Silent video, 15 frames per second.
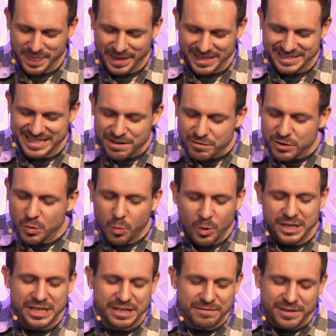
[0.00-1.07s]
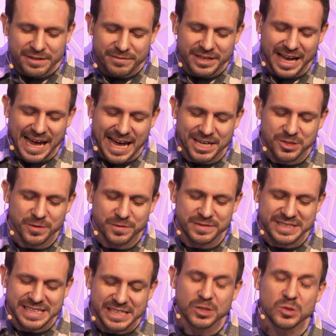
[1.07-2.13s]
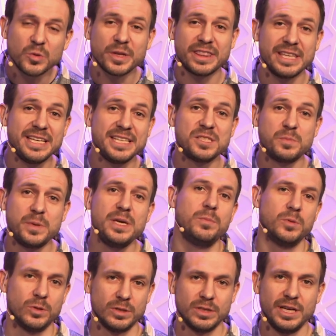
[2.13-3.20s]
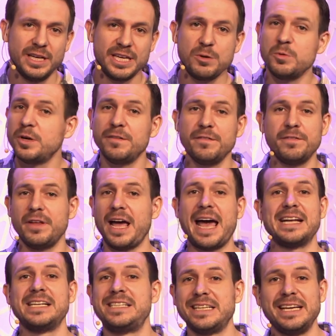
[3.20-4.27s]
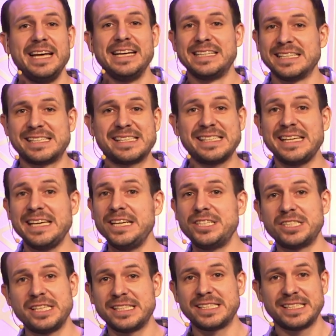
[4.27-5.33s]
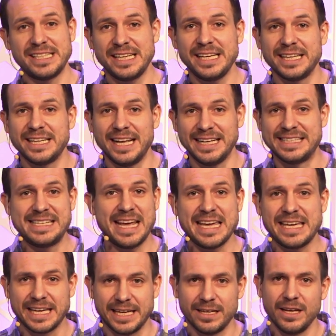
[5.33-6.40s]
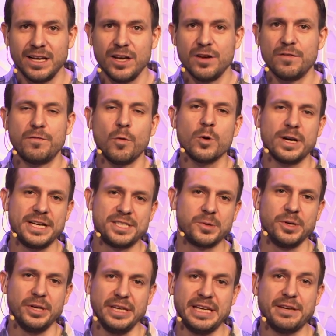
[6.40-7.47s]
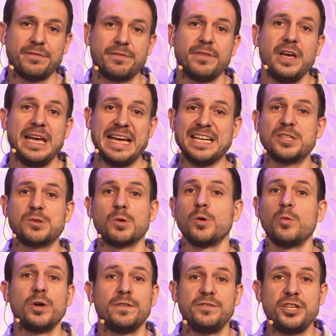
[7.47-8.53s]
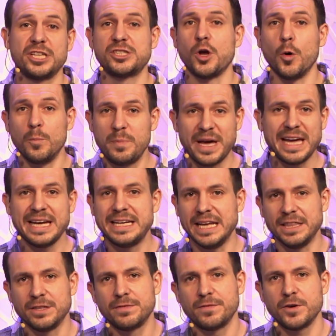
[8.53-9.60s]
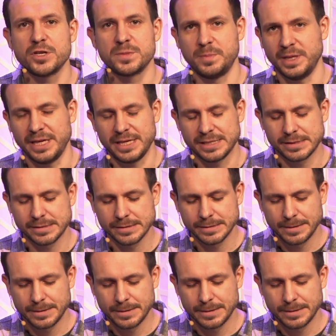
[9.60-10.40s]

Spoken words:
David wouldn't have even had to deal with these people. He wouldn't have had to siege this city and take it for Israel if Israel would have just obeyed in the first place.